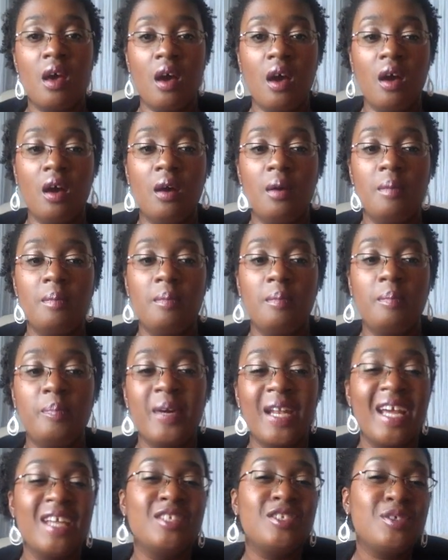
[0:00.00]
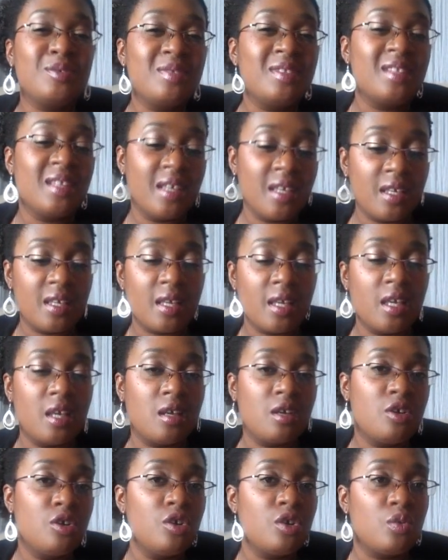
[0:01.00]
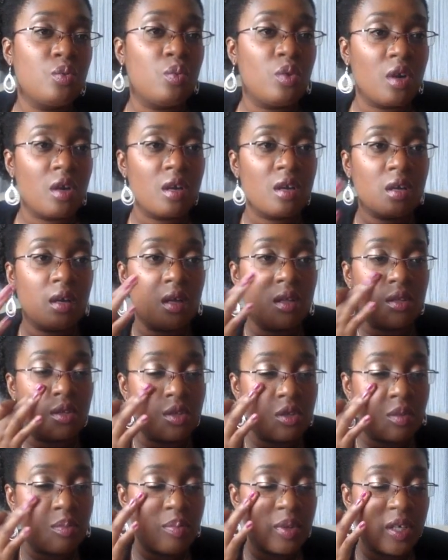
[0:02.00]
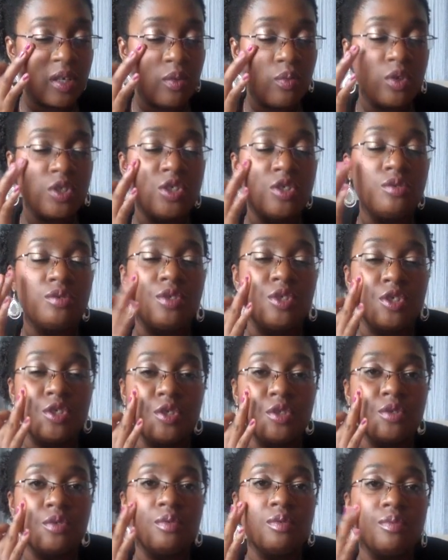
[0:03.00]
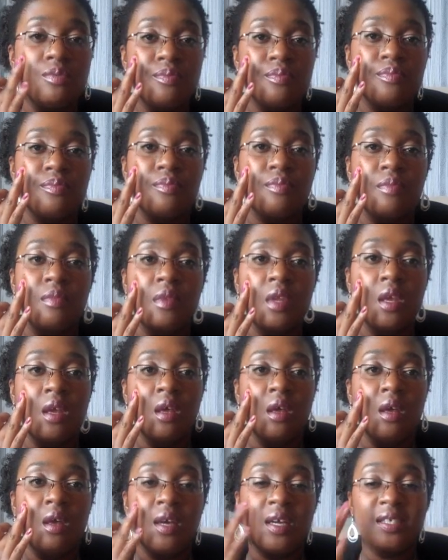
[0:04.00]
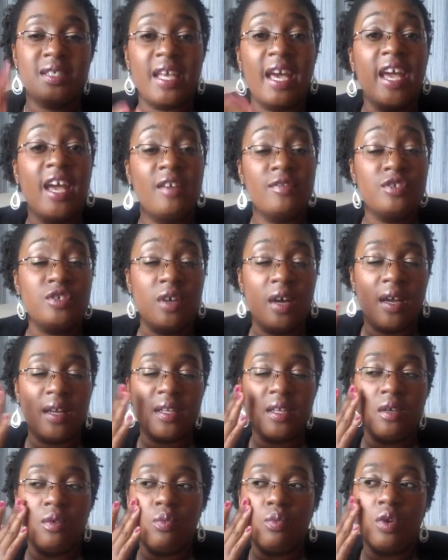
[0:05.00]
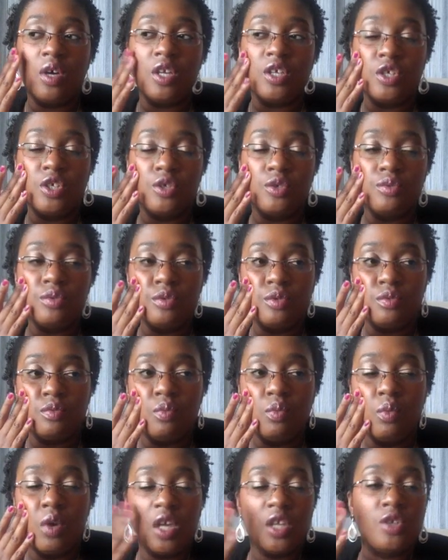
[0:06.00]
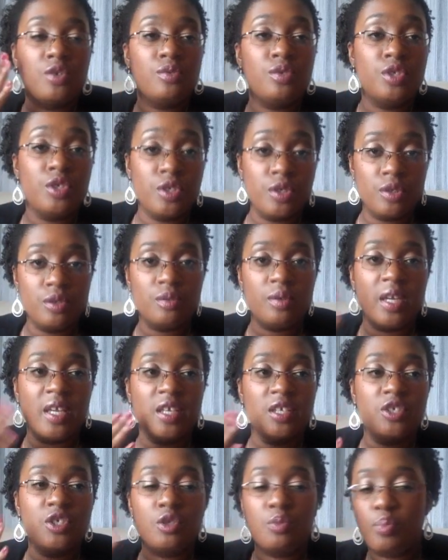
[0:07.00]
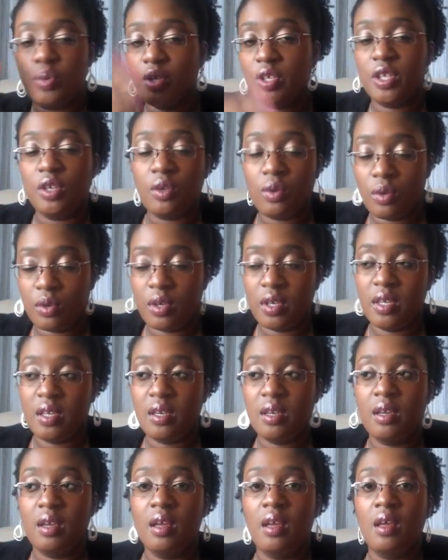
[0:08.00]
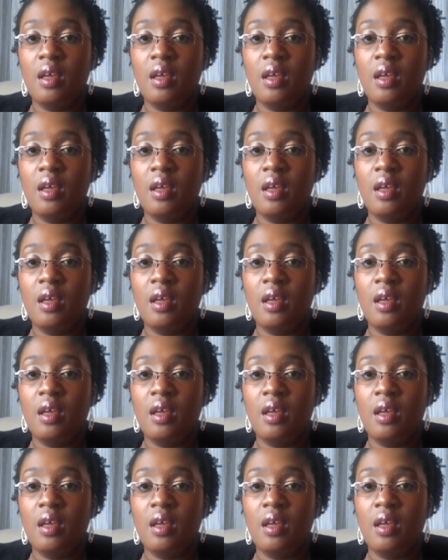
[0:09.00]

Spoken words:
But I do think it could work a little bit. What you do, because I have tried it, what you do is you put on